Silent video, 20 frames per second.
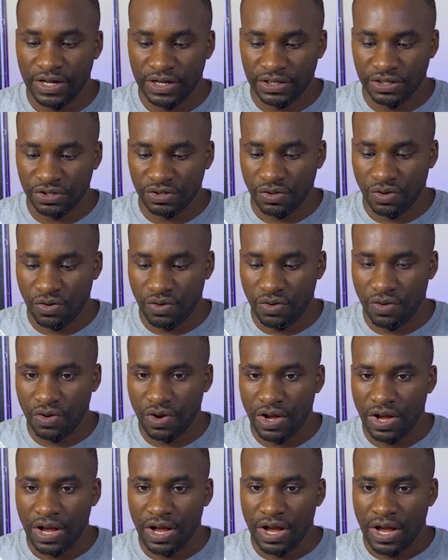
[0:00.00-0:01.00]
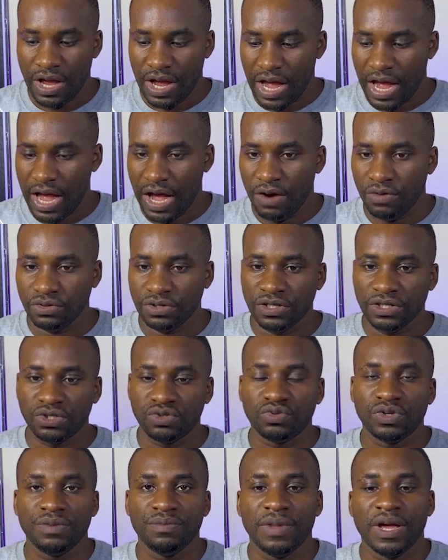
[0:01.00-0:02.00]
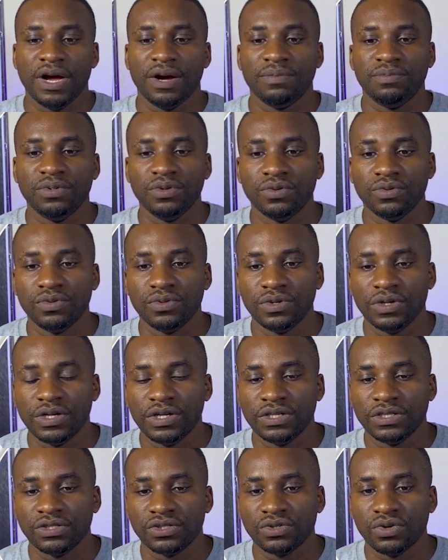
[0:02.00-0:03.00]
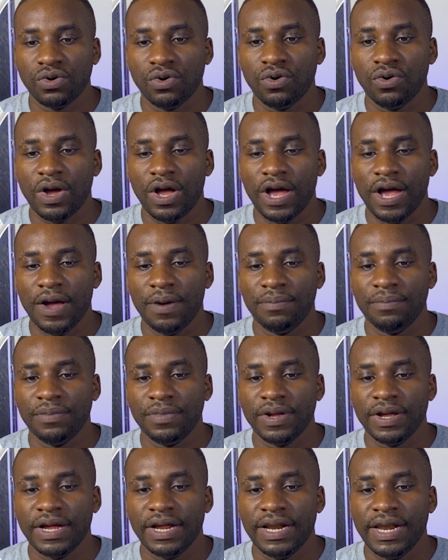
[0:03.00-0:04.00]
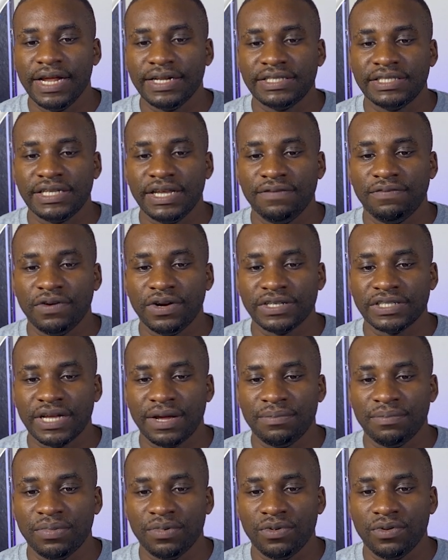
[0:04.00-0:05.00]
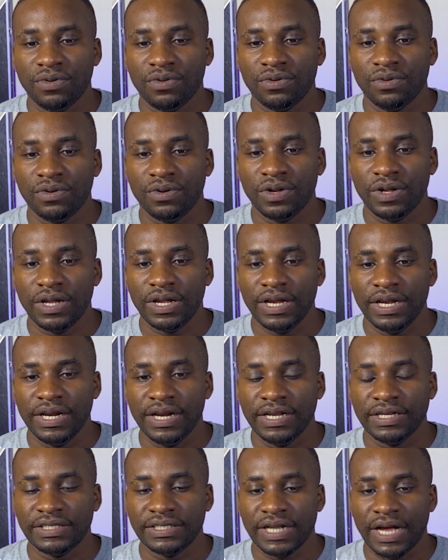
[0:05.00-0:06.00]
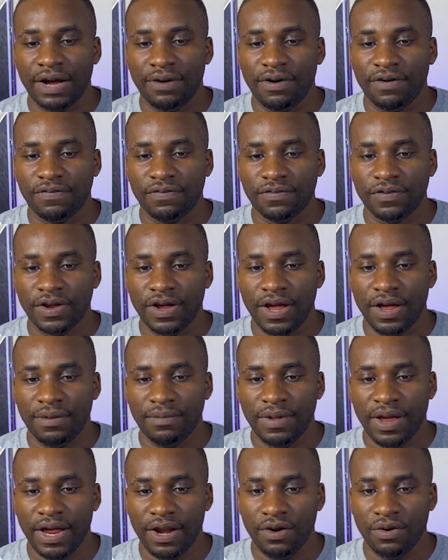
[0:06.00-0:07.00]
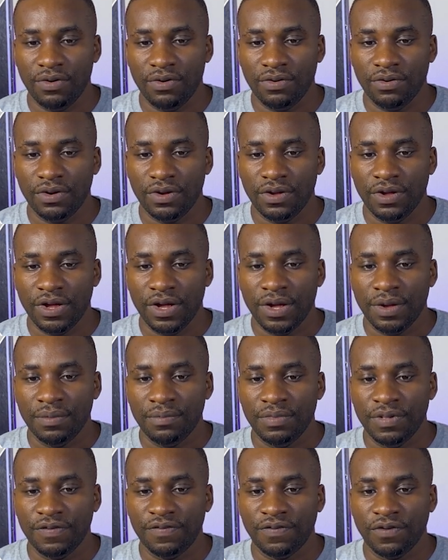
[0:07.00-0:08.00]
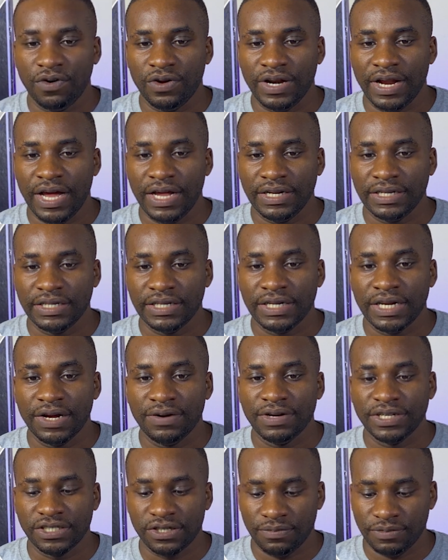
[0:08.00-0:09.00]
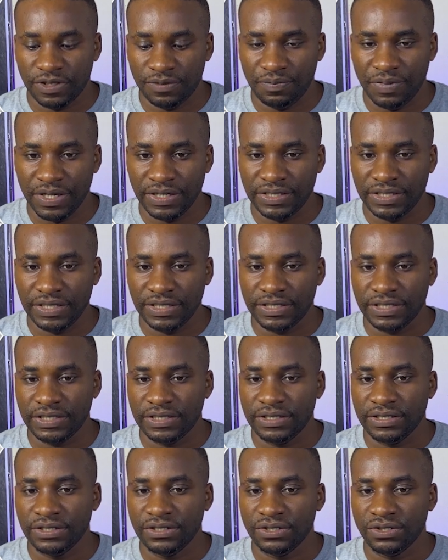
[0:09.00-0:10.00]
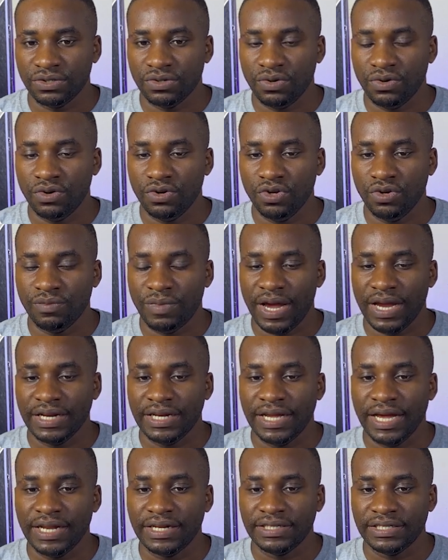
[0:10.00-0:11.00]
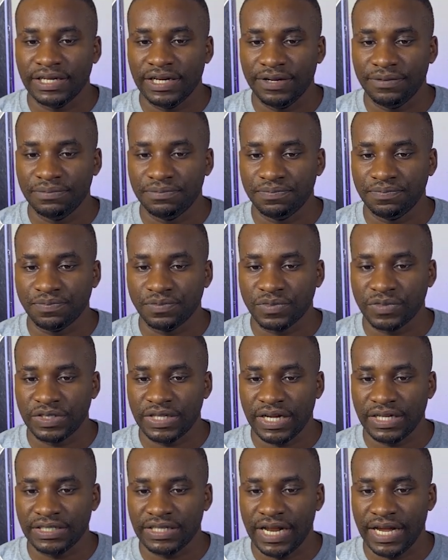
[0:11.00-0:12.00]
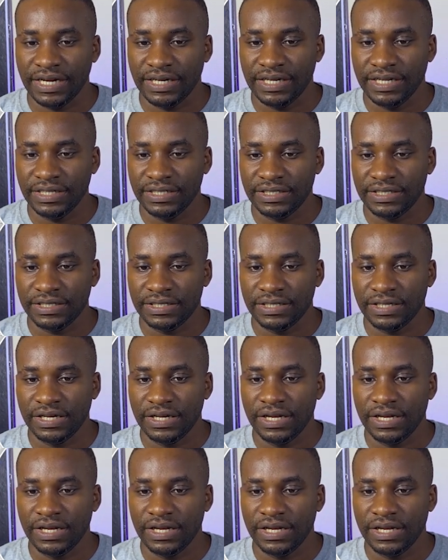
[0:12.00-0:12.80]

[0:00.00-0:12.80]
So how would this trim help you? So let's say, for example, in this our hello, before that there were some spaces. So you might get text like this.